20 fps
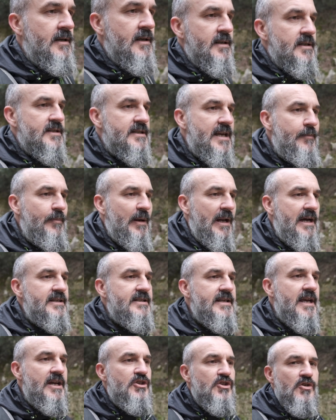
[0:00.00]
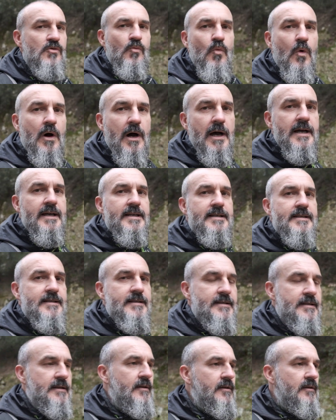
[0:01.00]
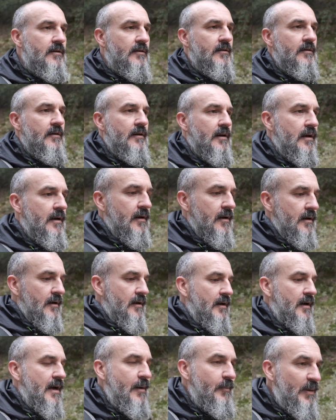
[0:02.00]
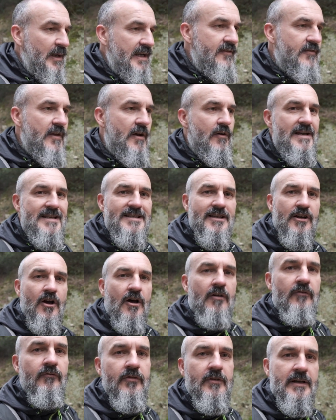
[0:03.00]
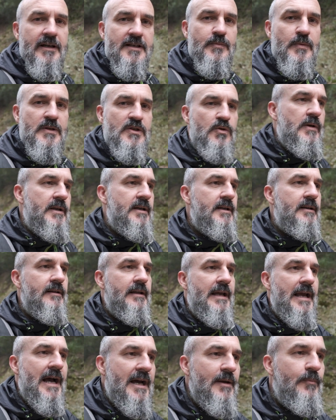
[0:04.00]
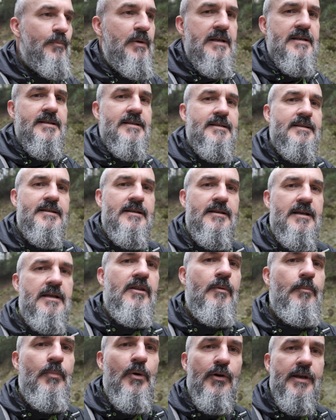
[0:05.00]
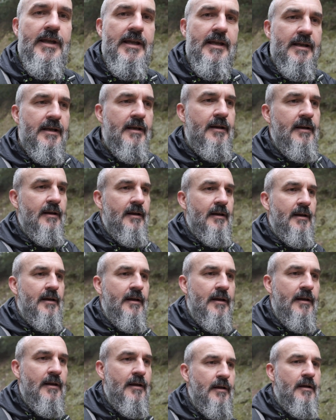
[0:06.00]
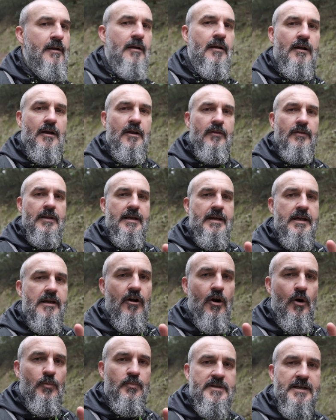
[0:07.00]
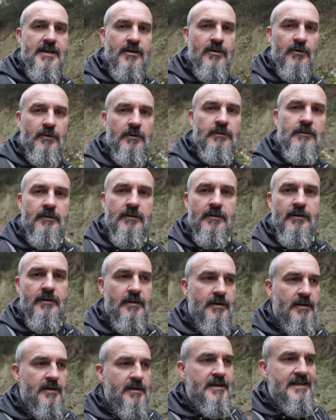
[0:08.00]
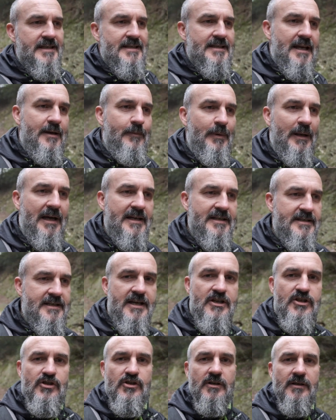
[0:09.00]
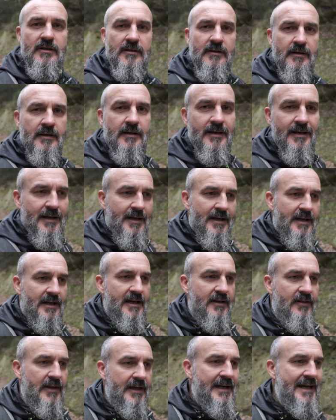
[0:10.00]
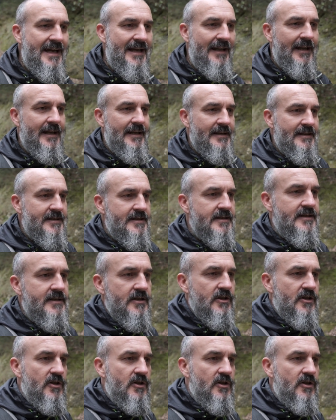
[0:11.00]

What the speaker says: Stabilization wise, I believe there is a conflict between the IBIS in the body and the optical stabilization in the kit lens.